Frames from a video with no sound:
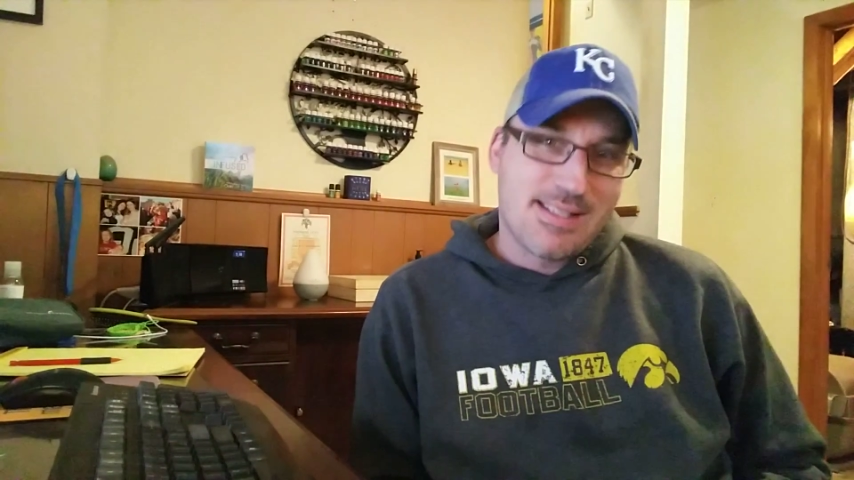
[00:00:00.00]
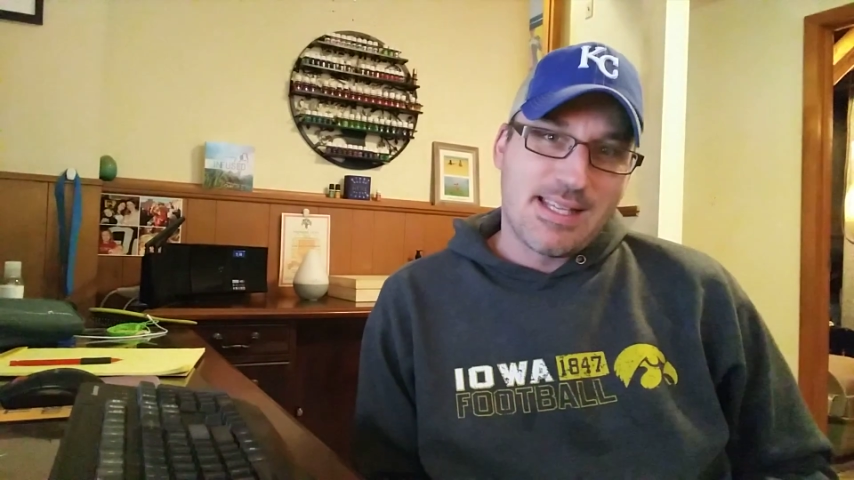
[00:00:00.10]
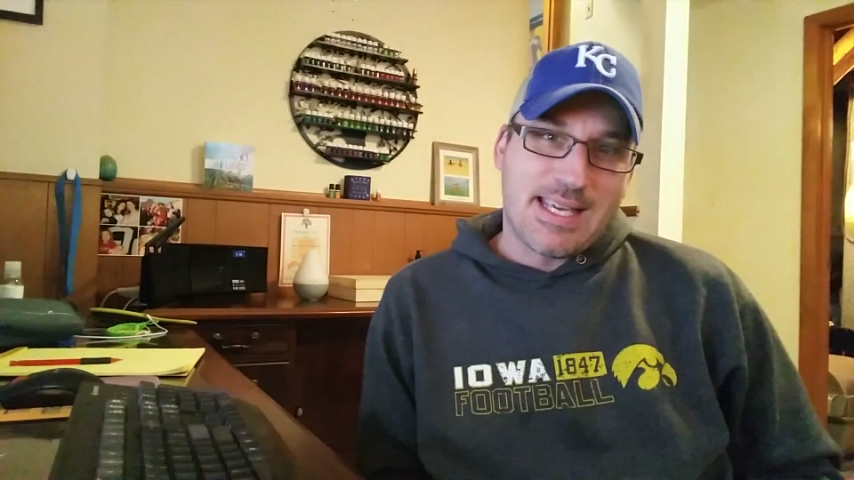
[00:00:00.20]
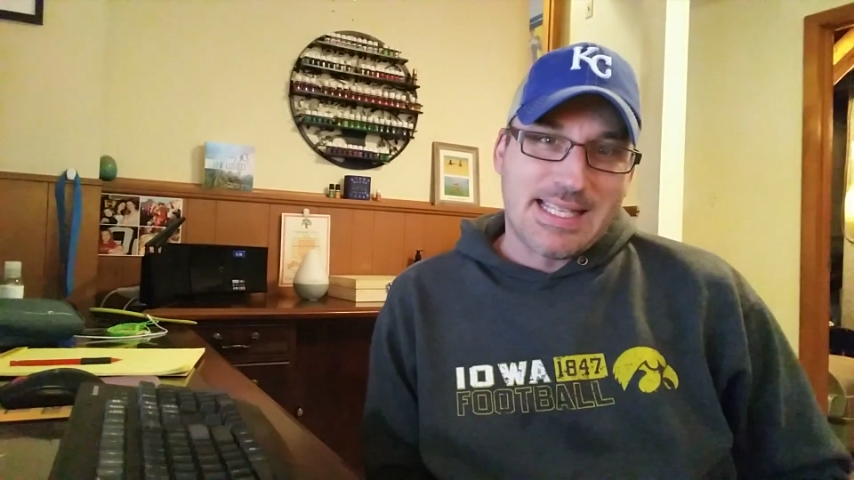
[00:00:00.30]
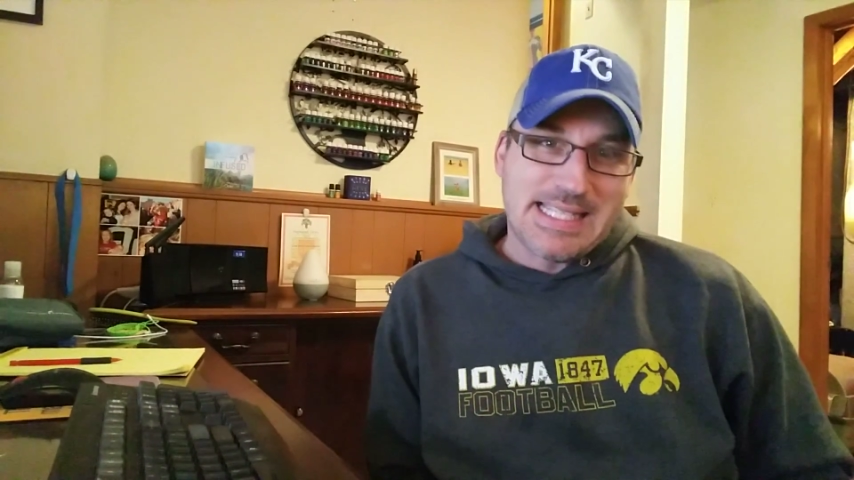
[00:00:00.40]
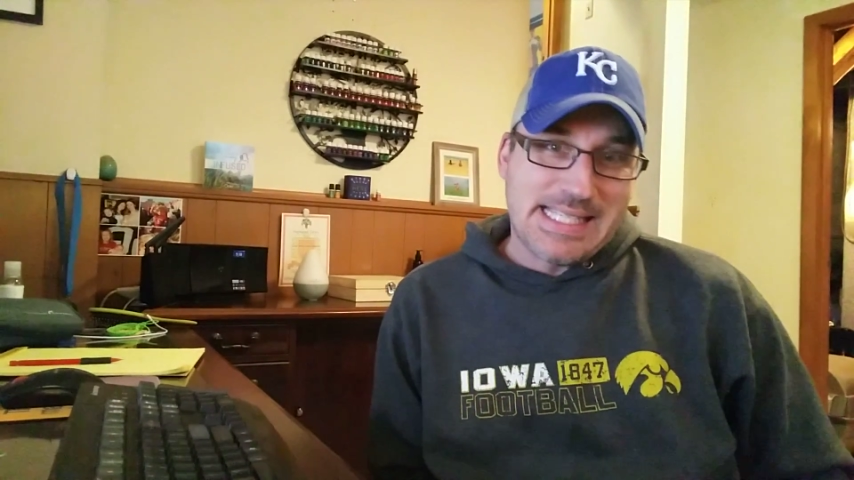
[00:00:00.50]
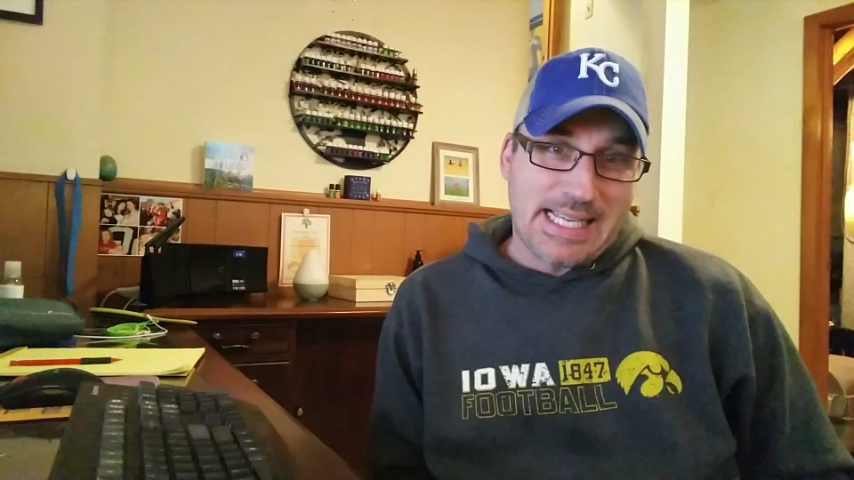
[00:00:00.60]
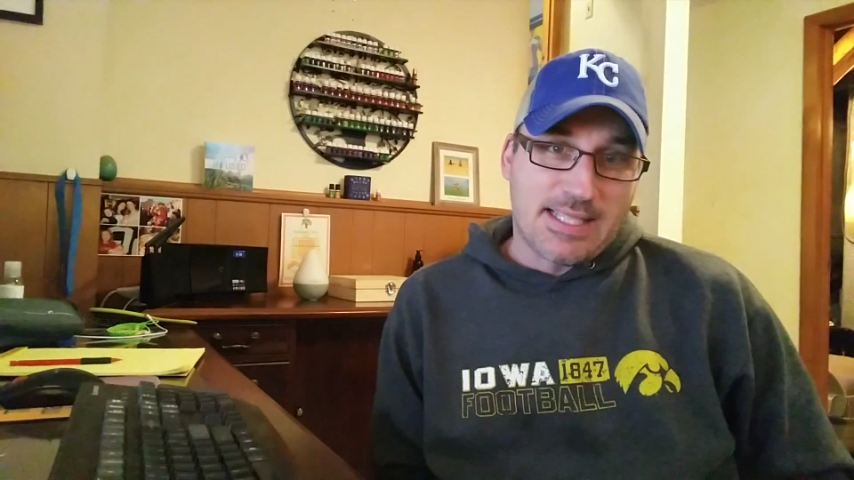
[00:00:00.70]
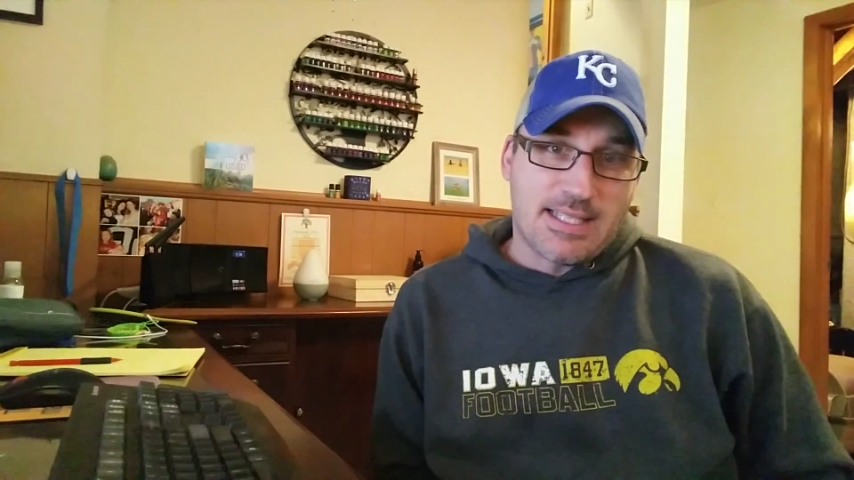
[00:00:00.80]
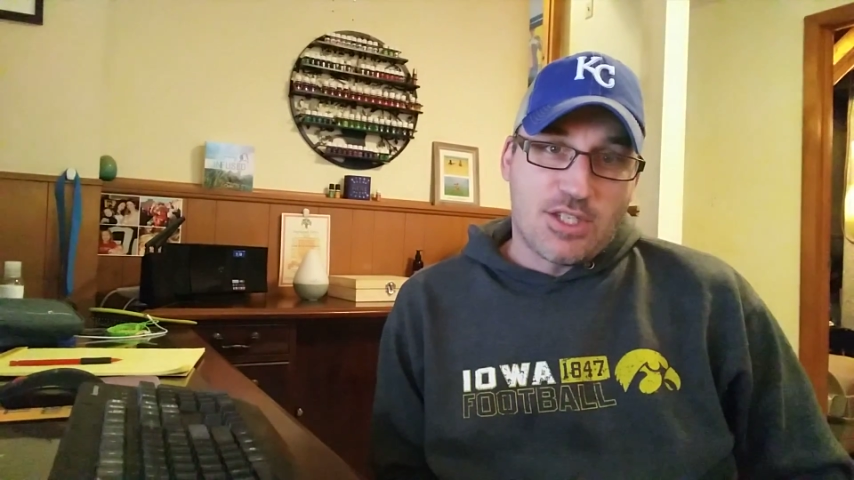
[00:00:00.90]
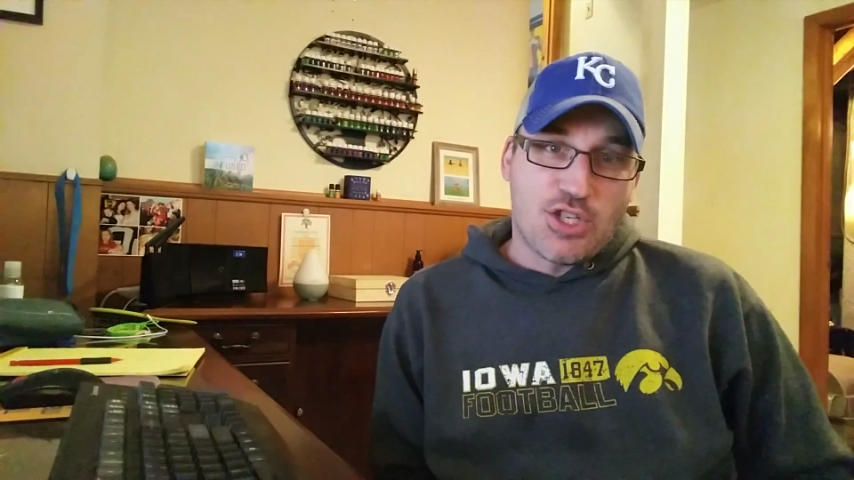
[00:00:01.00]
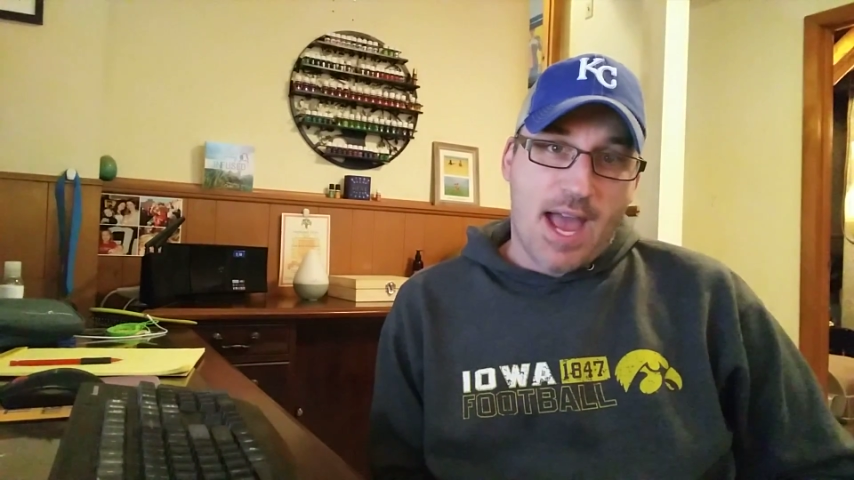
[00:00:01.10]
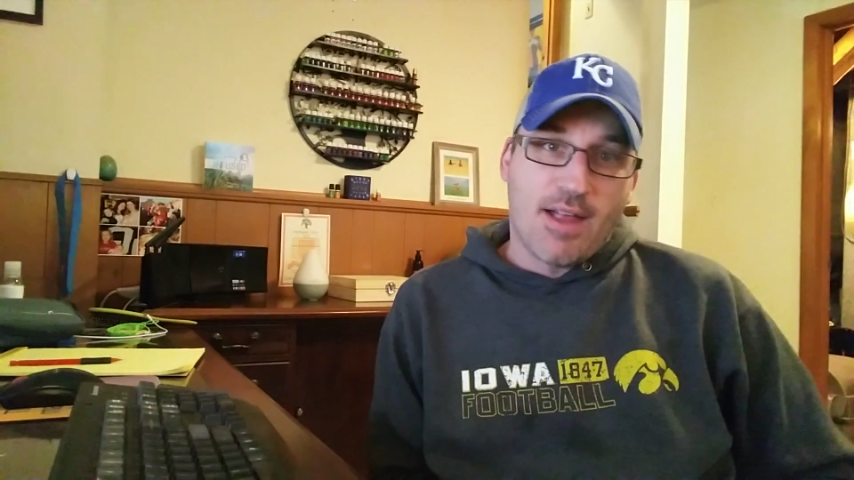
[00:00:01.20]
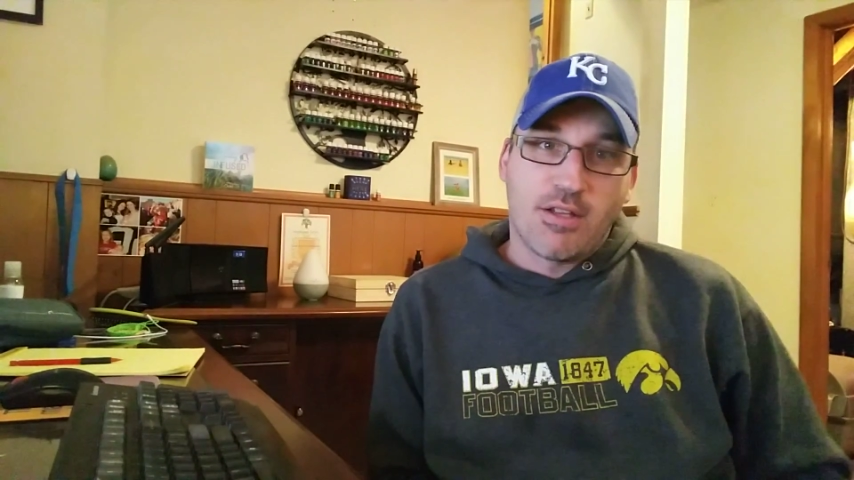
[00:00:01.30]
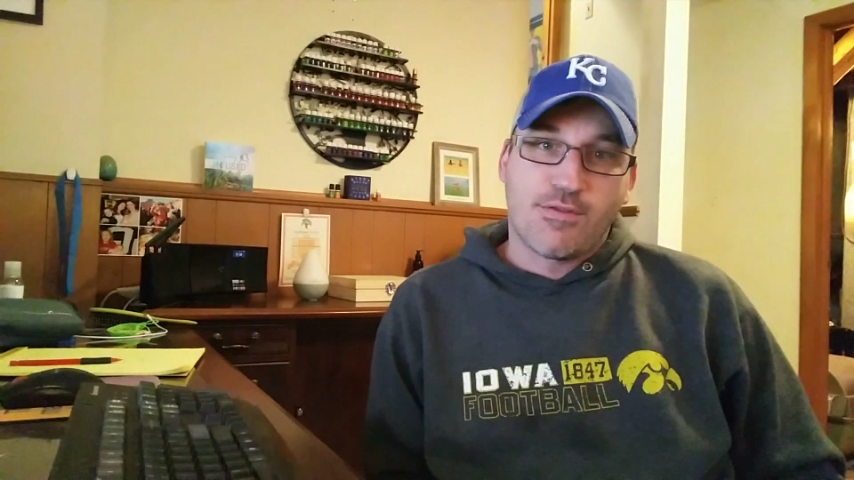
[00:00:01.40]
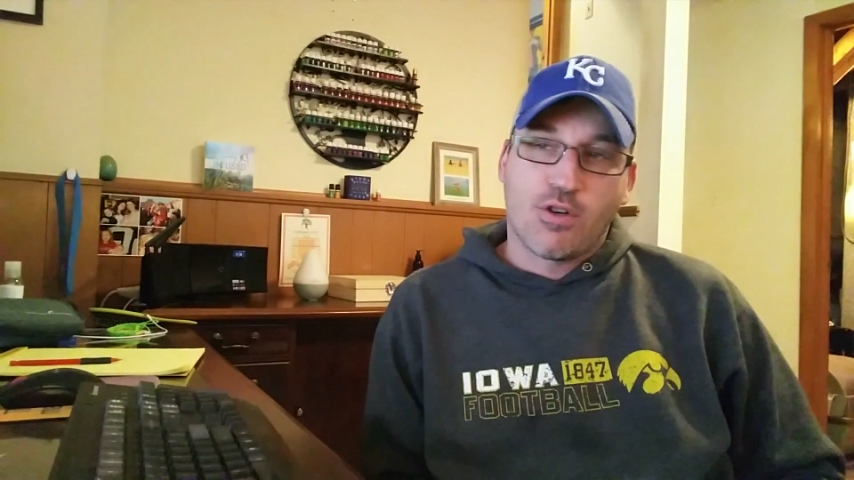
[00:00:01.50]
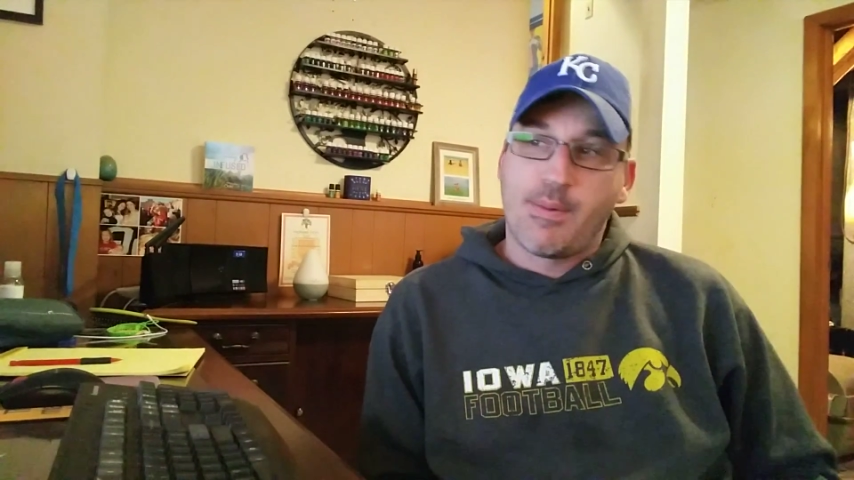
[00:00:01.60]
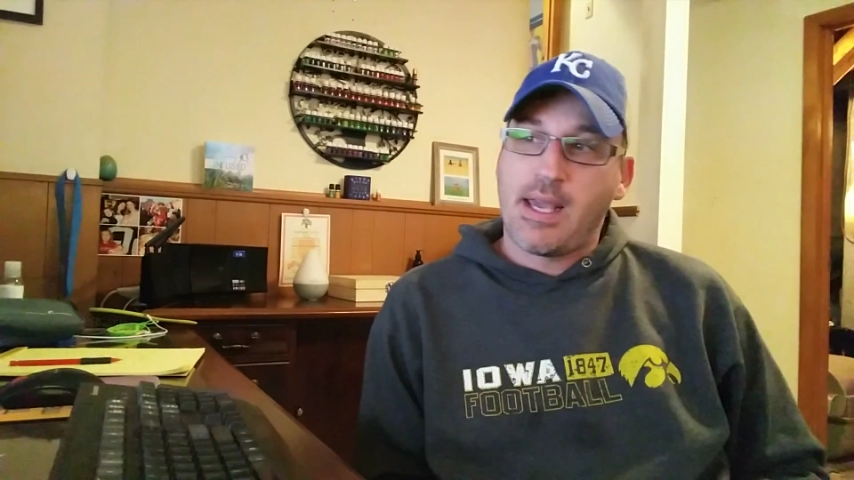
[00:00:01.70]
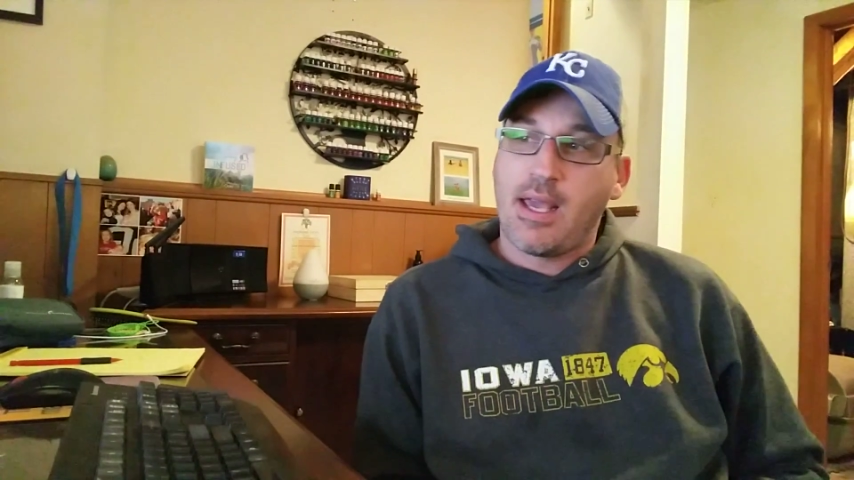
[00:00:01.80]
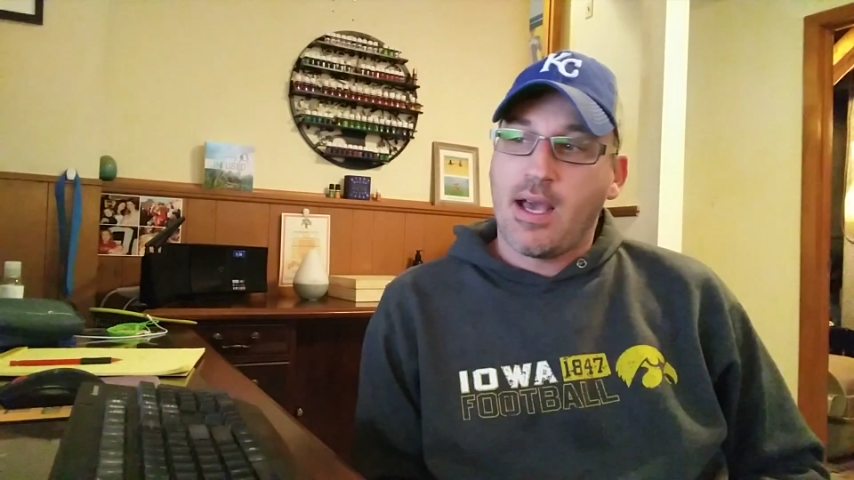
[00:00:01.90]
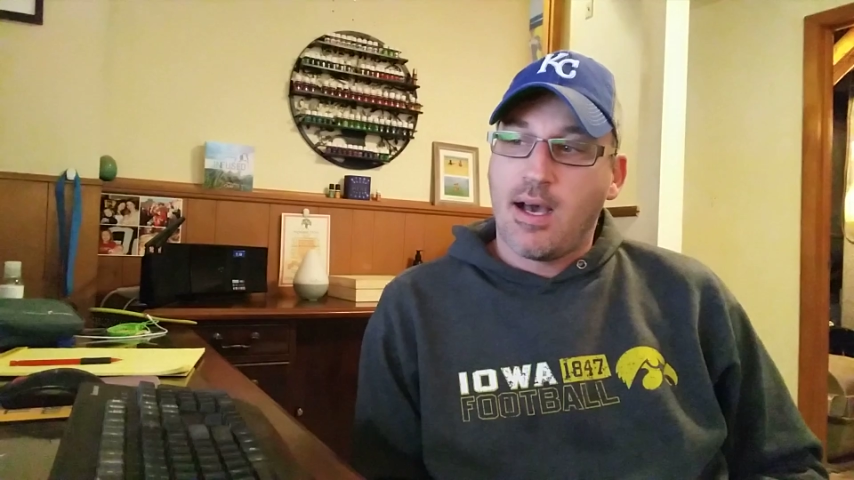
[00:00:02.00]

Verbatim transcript: Slique 60 challenge for me.